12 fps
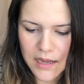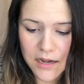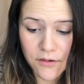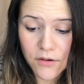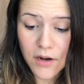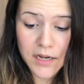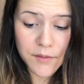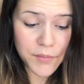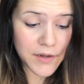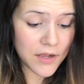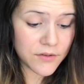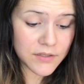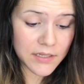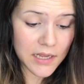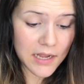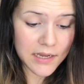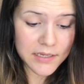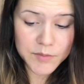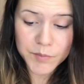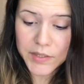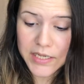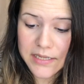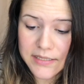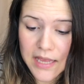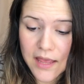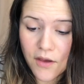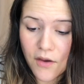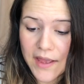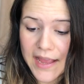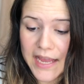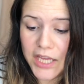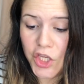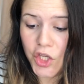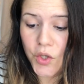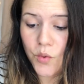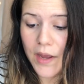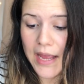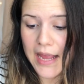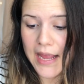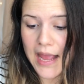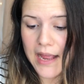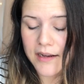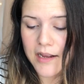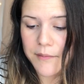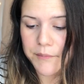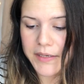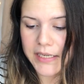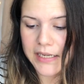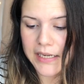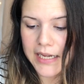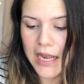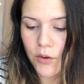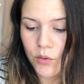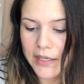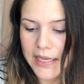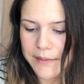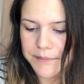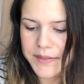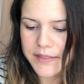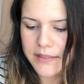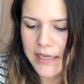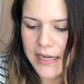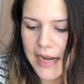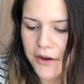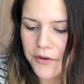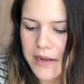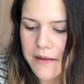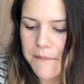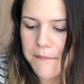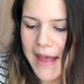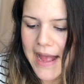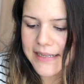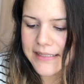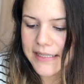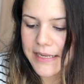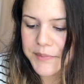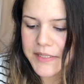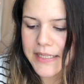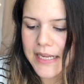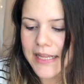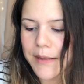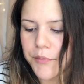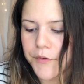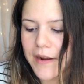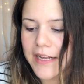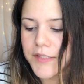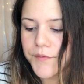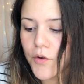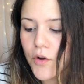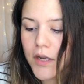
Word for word: I don't know how to pronounce it, guys, but it's LAQA and Company. Clout Lips, an airy matte lipstick that provides full